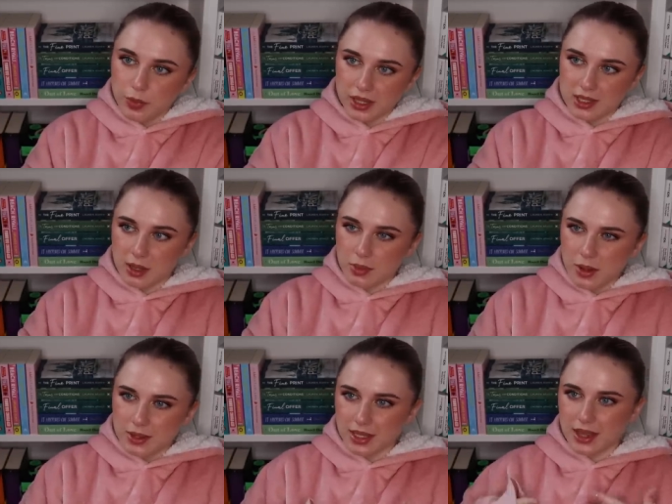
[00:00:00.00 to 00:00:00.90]
but at the same
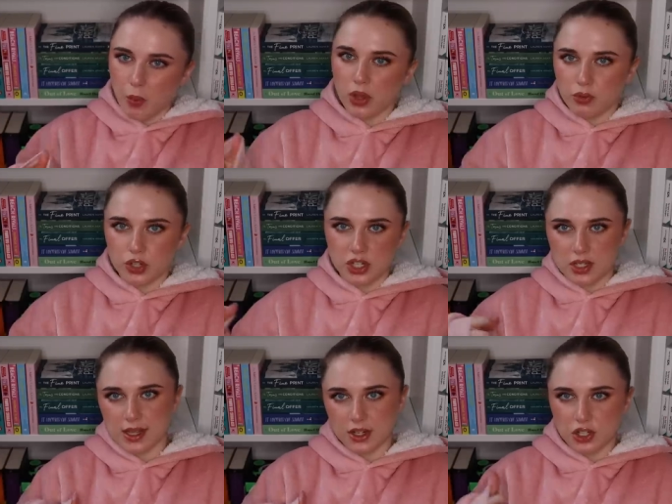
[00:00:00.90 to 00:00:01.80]
time, it's like they were in the
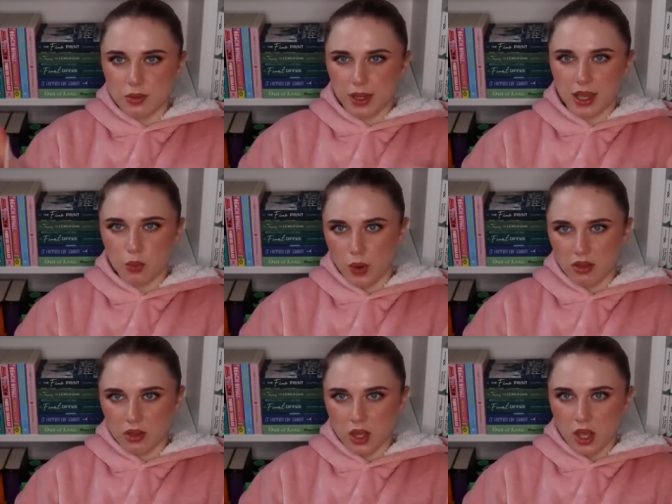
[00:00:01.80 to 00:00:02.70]
restricted section to begin with.